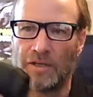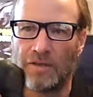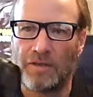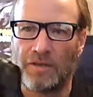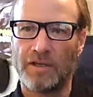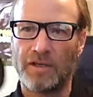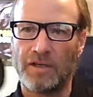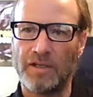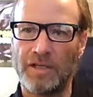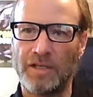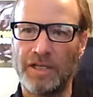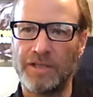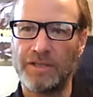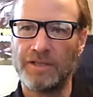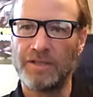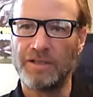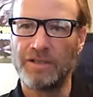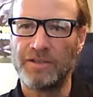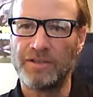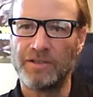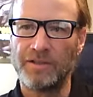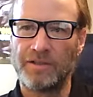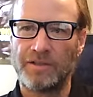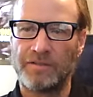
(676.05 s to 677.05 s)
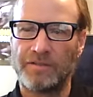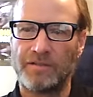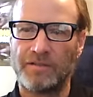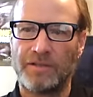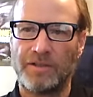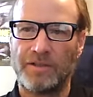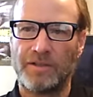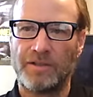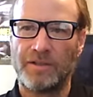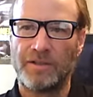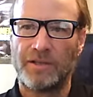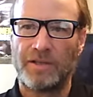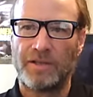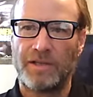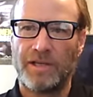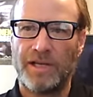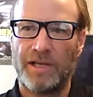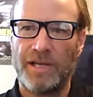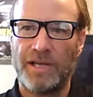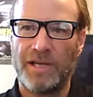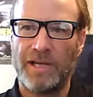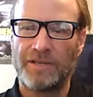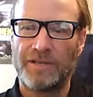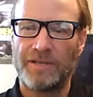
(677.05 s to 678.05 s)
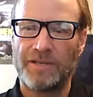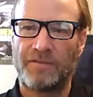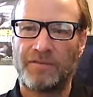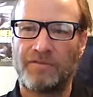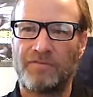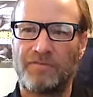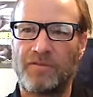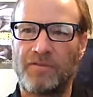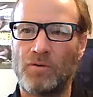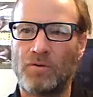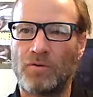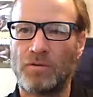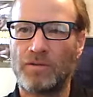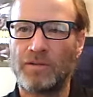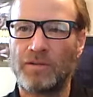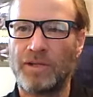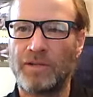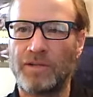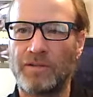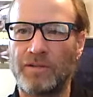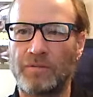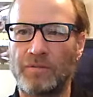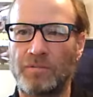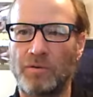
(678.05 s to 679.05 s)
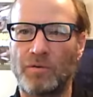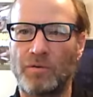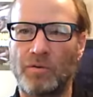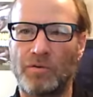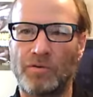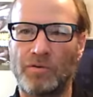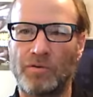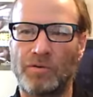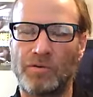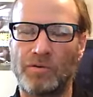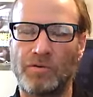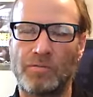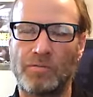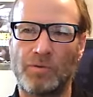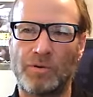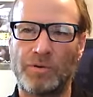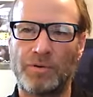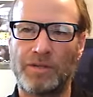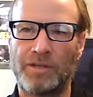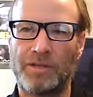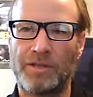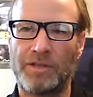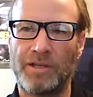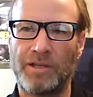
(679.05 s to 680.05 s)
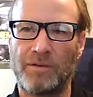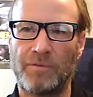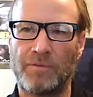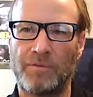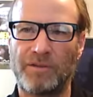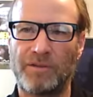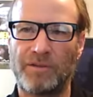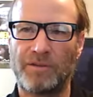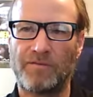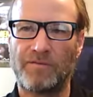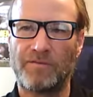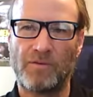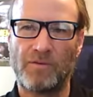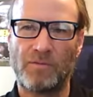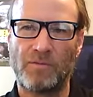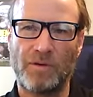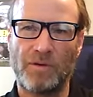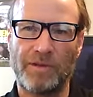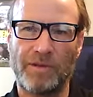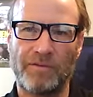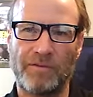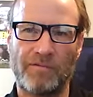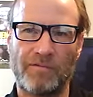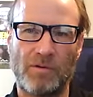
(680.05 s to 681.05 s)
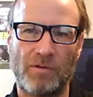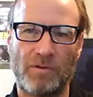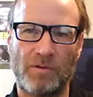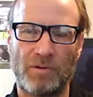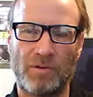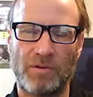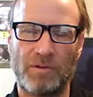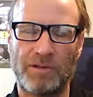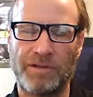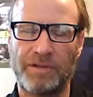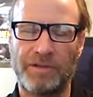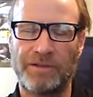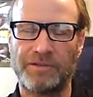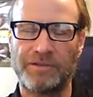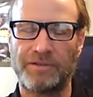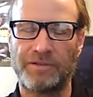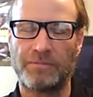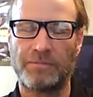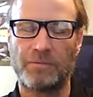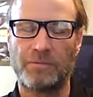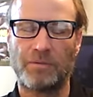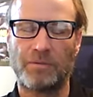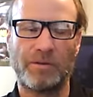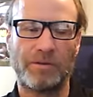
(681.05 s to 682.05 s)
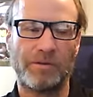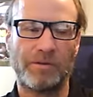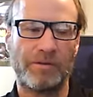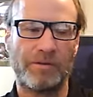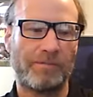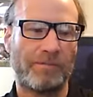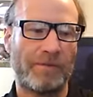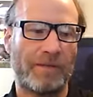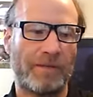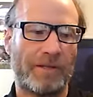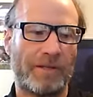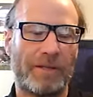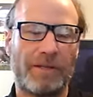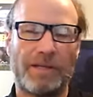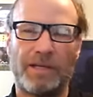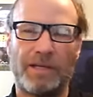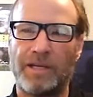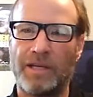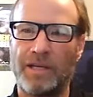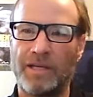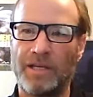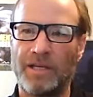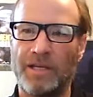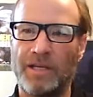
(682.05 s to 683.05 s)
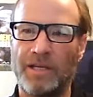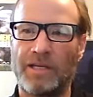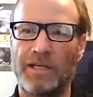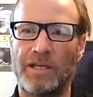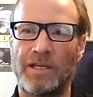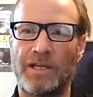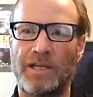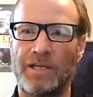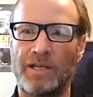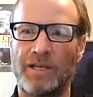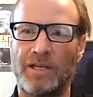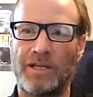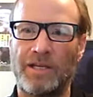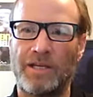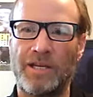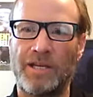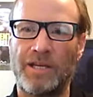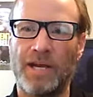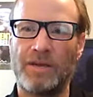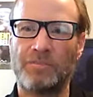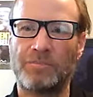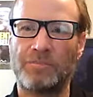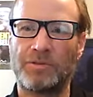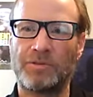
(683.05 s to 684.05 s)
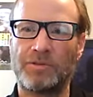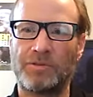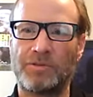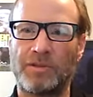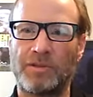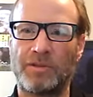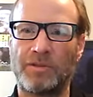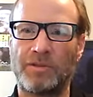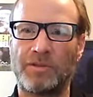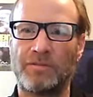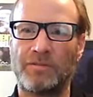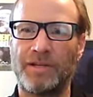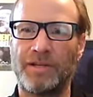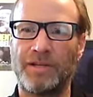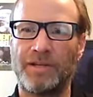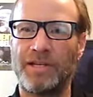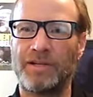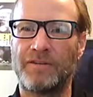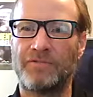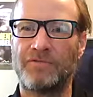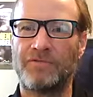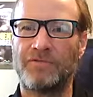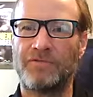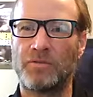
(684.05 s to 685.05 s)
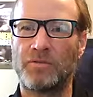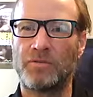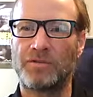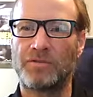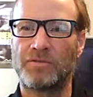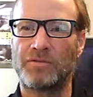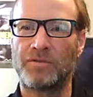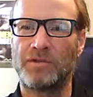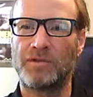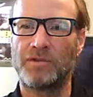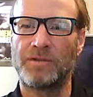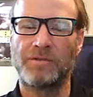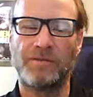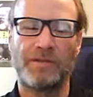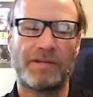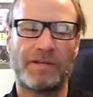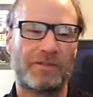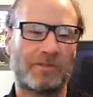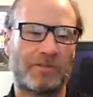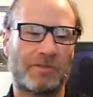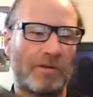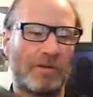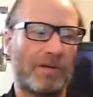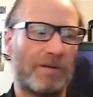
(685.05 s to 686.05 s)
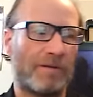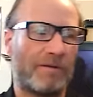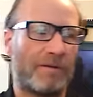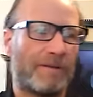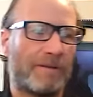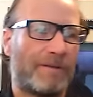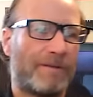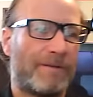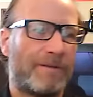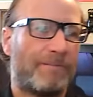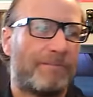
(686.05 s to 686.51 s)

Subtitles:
The lens has a focal length, and we'll go through more detail why the focal length is important, and an aperture, and then a focus ring as well.